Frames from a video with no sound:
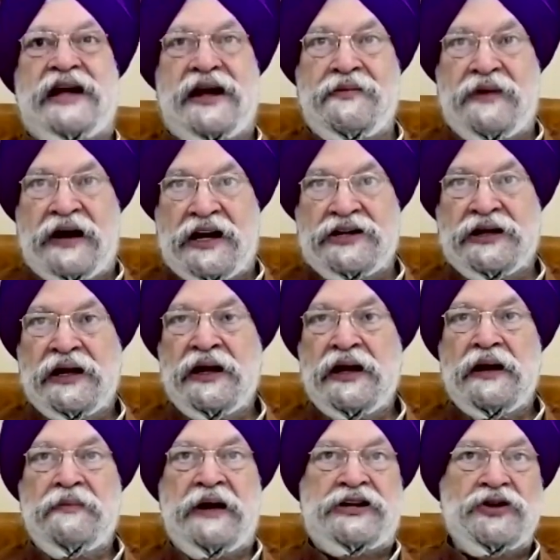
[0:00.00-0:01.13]
they emerge.
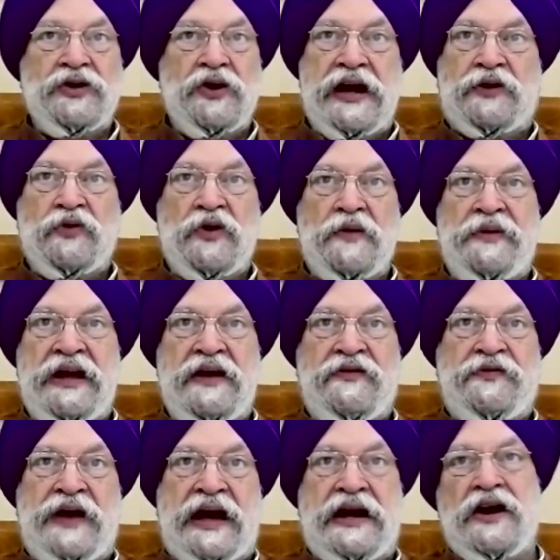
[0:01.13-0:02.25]
But you know, it would be
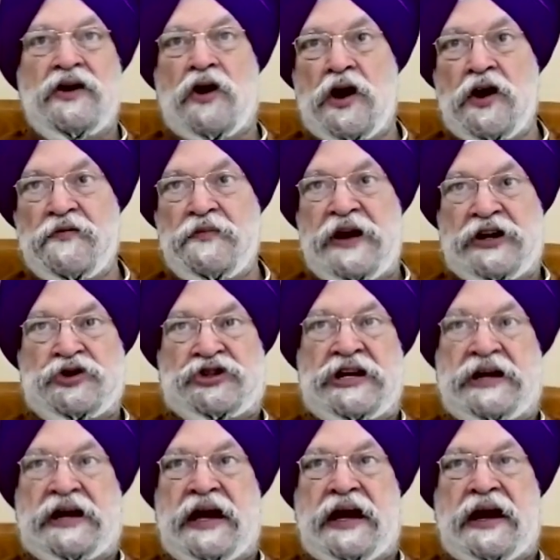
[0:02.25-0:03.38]
very wrong of me to
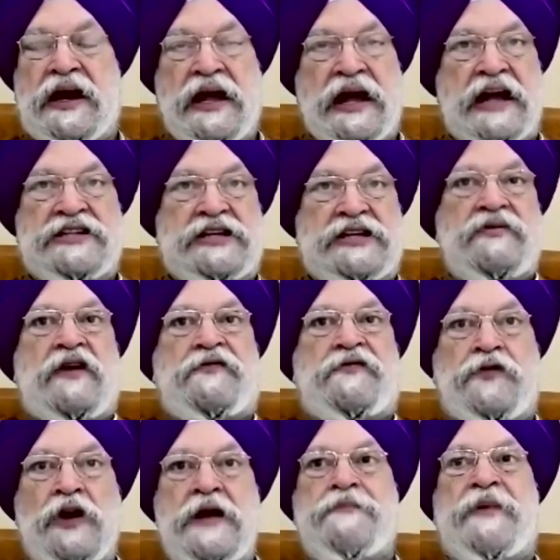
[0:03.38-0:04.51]
sit here and say we are
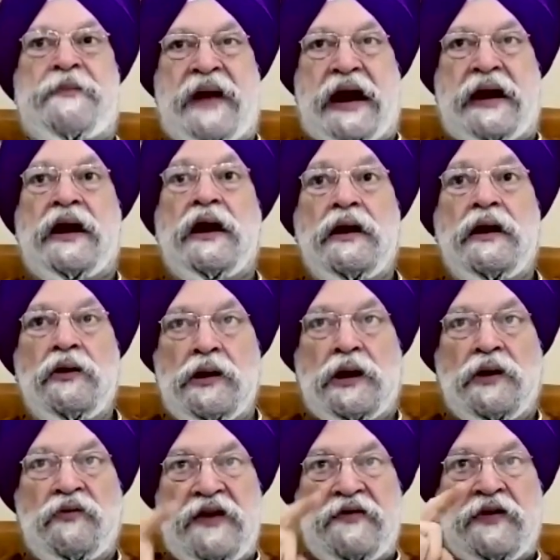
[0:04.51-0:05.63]
fully prepared. Look,
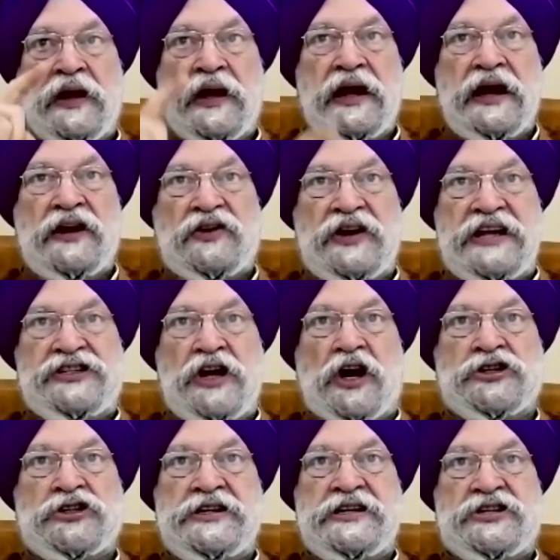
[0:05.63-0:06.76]
we have increased the
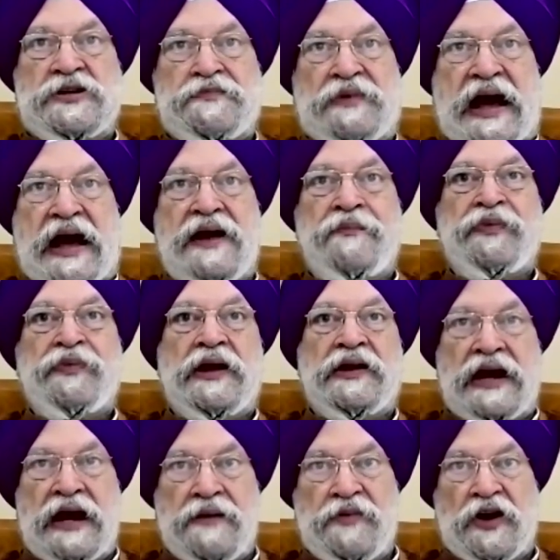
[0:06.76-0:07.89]
oxygen supply,
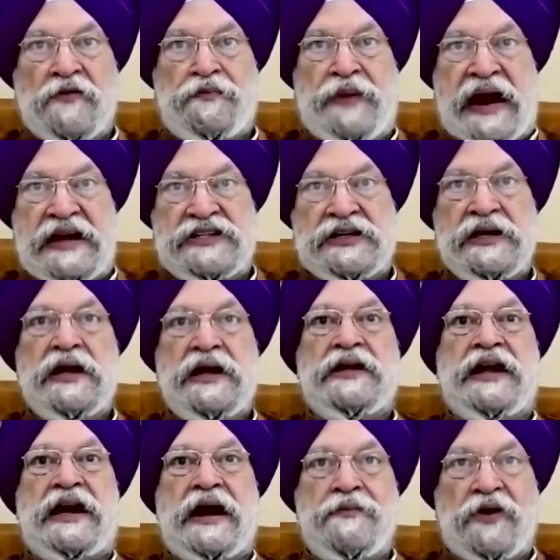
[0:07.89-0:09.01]
the number of beds,
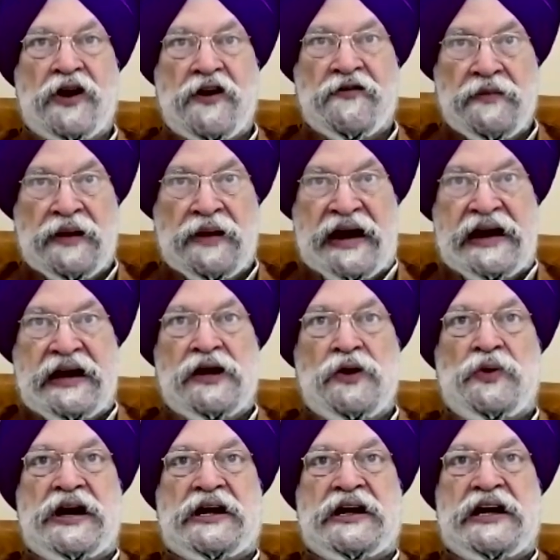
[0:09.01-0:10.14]
the number of
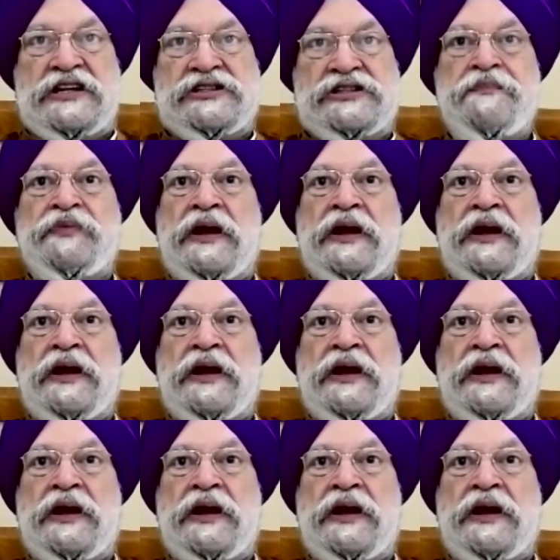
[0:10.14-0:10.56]
medical workers,